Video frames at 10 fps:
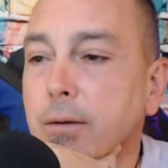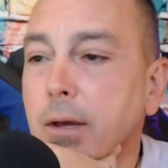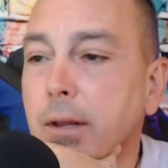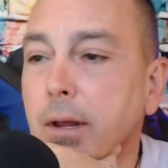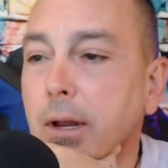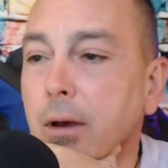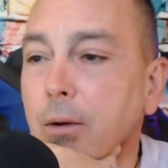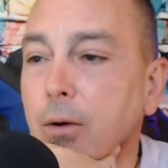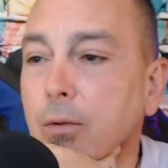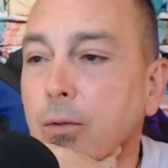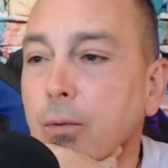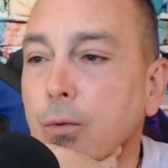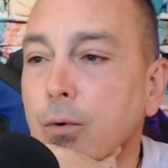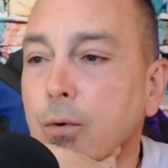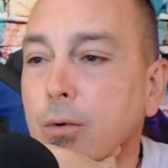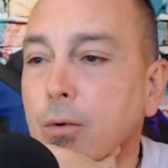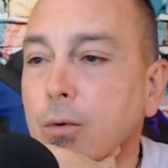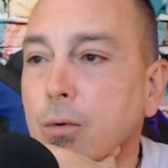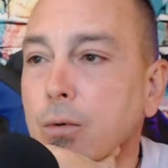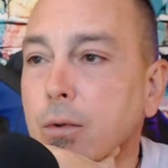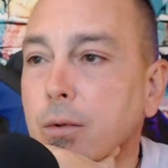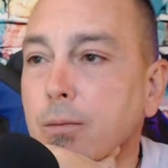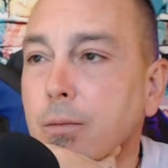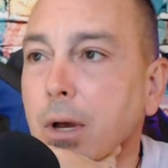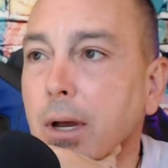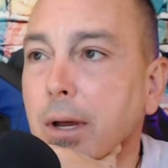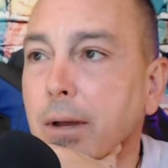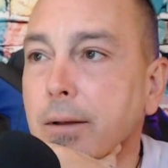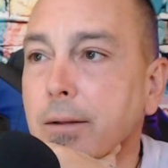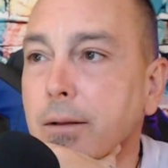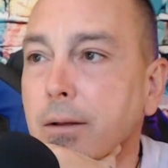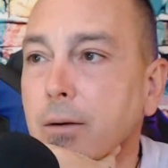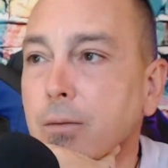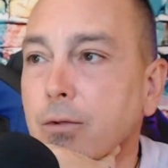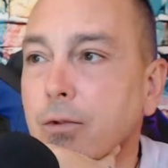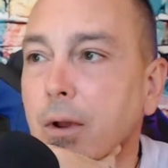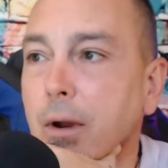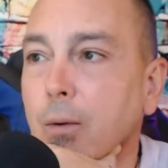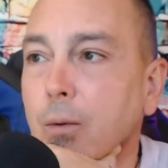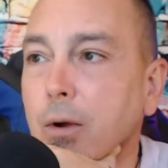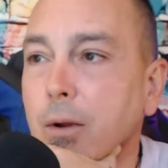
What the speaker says: and then I'll go through my notes that I wrote.